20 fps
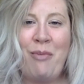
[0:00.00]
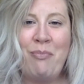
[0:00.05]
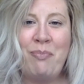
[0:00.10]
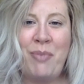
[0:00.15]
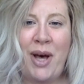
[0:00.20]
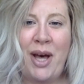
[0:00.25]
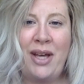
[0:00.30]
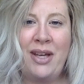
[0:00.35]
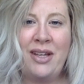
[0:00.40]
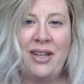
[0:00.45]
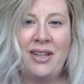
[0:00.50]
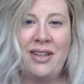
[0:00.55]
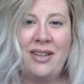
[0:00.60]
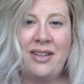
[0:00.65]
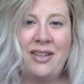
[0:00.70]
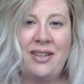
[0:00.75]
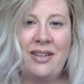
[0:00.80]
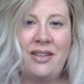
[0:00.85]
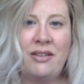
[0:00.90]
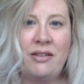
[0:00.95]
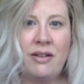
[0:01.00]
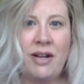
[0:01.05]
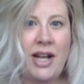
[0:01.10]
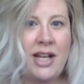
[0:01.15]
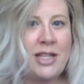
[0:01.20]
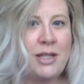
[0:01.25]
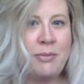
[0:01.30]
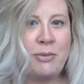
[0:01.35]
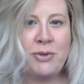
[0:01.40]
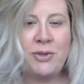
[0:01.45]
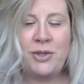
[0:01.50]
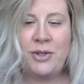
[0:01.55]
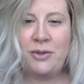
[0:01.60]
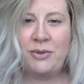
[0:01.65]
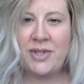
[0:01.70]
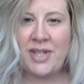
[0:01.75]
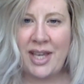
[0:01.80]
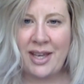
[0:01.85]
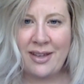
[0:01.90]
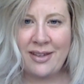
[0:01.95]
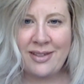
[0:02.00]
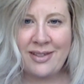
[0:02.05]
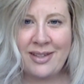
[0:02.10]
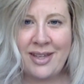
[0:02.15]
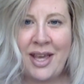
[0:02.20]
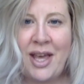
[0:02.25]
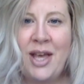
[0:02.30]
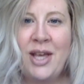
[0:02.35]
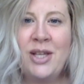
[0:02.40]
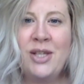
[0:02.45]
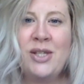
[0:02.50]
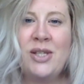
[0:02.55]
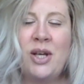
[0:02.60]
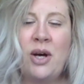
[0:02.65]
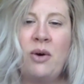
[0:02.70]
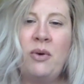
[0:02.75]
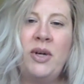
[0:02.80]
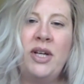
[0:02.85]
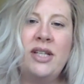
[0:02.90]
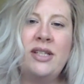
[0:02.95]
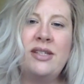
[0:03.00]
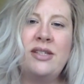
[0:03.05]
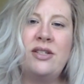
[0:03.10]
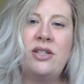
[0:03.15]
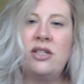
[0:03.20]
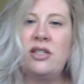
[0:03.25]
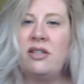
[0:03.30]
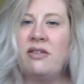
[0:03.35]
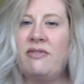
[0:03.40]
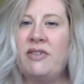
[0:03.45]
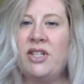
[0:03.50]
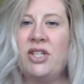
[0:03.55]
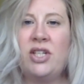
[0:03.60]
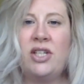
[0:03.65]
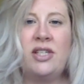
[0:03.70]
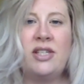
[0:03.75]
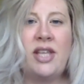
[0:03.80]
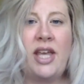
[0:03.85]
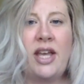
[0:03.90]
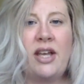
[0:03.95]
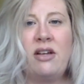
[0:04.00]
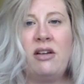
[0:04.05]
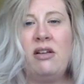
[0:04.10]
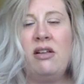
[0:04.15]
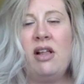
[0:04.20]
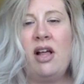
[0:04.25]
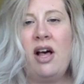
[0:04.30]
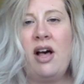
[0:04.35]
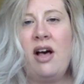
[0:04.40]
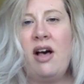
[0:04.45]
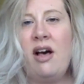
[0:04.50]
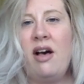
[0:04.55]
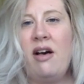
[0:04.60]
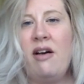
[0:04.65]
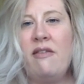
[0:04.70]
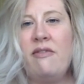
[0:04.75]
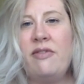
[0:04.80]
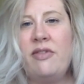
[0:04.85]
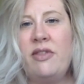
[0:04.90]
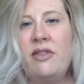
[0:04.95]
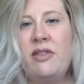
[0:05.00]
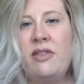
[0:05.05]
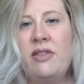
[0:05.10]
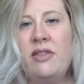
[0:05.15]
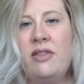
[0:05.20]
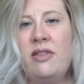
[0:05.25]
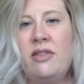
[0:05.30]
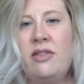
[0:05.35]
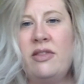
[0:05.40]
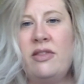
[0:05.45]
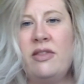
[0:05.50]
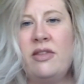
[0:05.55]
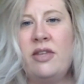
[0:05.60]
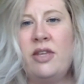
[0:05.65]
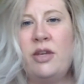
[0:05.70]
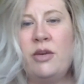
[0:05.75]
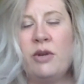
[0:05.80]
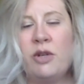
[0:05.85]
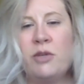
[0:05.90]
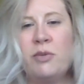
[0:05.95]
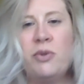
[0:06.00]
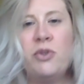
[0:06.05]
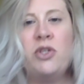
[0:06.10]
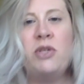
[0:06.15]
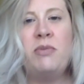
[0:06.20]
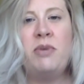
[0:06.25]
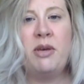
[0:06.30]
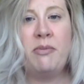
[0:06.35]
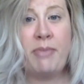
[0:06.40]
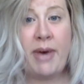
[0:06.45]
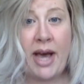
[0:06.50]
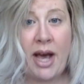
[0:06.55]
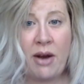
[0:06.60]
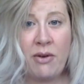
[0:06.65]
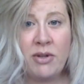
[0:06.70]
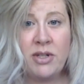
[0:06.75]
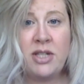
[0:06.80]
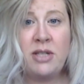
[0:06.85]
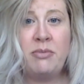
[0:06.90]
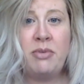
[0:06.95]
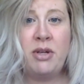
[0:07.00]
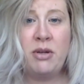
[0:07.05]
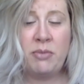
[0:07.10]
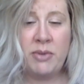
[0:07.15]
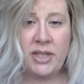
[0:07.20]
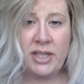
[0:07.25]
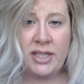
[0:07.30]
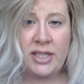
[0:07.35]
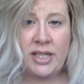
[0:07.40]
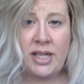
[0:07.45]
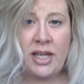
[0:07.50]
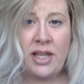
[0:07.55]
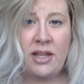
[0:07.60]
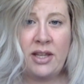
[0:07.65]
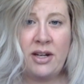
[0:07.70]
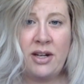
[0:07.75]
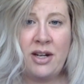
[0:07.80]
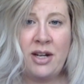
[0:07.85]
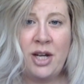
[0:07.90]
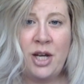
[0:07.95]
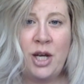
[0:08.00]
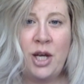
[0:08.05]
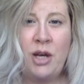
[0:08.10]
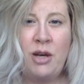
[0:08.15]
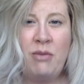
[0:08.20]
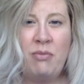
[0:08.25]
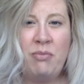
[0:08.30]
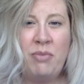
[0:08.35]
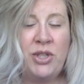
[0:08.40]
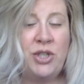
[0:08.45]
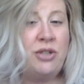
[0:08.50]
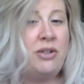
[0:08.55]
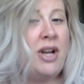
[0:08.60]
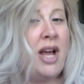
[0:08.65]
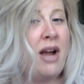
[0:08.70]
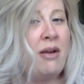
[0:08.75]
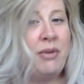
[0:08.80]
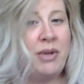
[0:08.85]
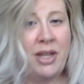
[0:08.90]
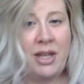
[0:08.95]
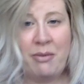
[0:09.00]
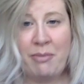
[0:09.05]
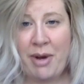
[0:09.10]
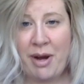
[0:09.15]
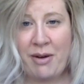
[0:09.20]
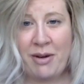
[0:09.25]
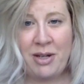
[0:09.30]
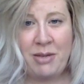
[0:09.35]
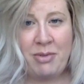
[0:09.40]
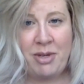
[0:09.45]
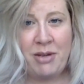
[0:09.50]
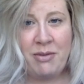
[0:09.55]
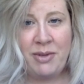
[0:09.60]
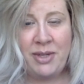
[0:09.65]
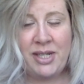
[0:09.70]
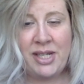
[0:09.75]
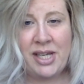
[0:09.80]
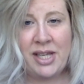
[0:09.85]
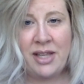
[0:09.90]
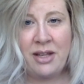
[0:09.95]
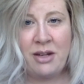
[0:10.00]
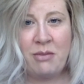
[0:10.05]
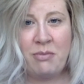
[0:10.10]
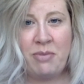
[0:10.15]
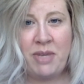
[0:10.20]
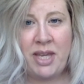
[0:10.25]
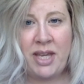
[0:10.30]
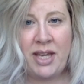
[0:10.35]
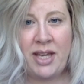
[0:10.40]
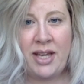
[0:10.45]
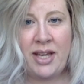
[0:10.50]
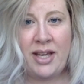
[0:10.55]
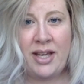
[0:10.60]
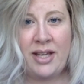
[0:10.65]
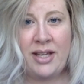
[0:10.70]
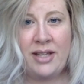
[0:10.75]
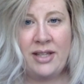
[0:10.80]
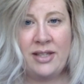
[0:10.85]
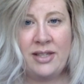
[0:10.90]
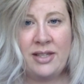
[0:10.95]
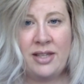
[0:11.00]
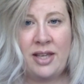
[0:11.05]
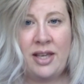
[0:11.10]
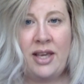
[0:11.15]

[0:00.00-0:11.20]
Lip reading: But you're not supposed to do sales. So it's just a vicious cycle of, you are supposed to be empowered to be a retailer, but you're not really empowered to be a retailer because